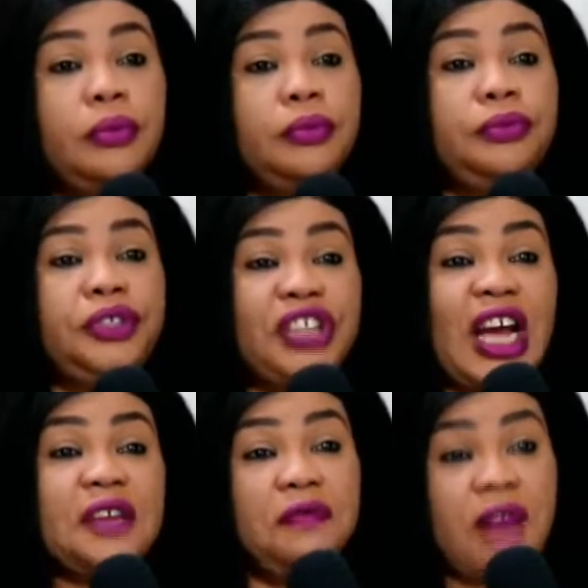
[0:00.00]

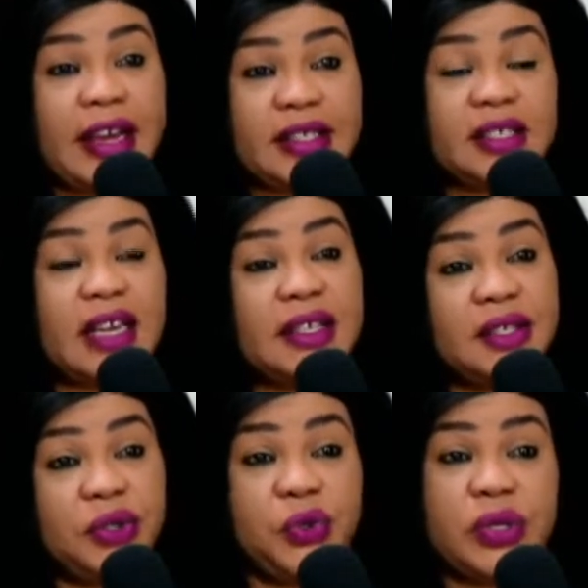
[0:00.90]
Richard invites
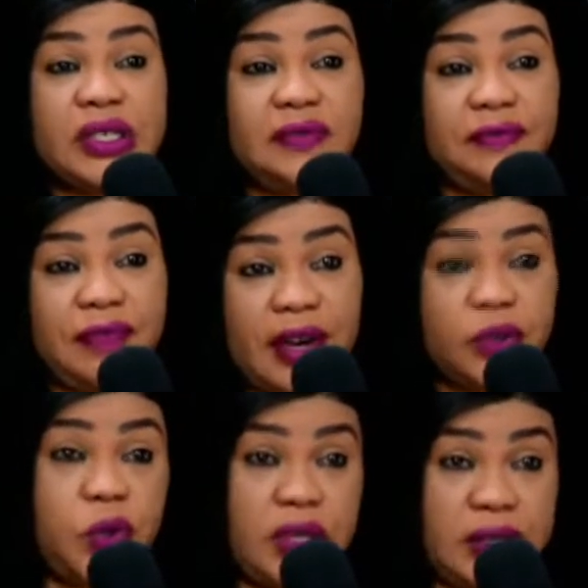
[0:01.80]
Nancy
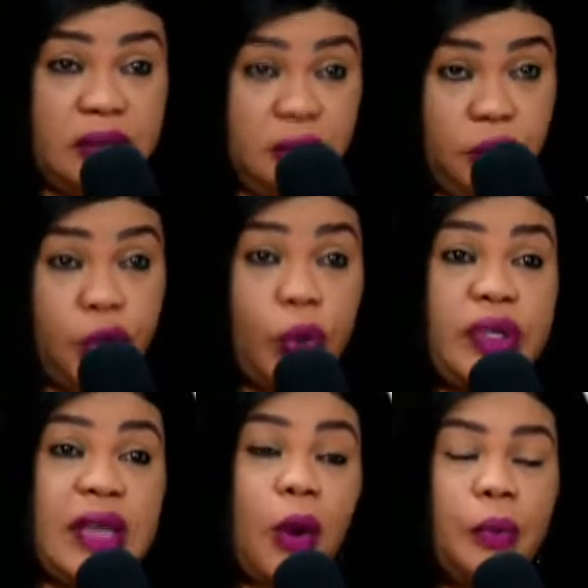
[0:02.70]
to his
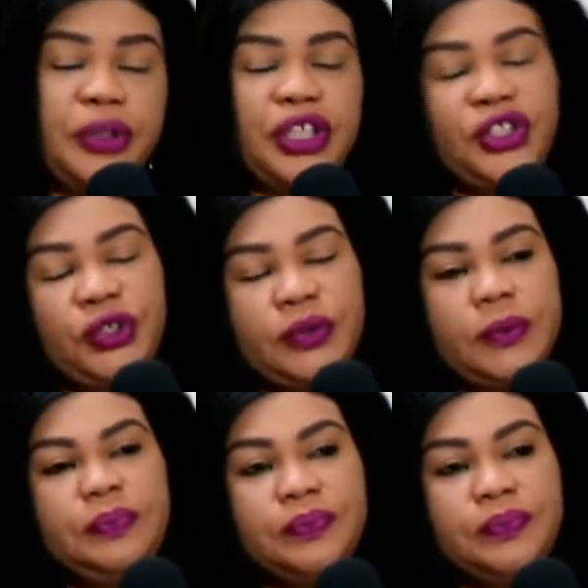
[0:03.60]
accommodation.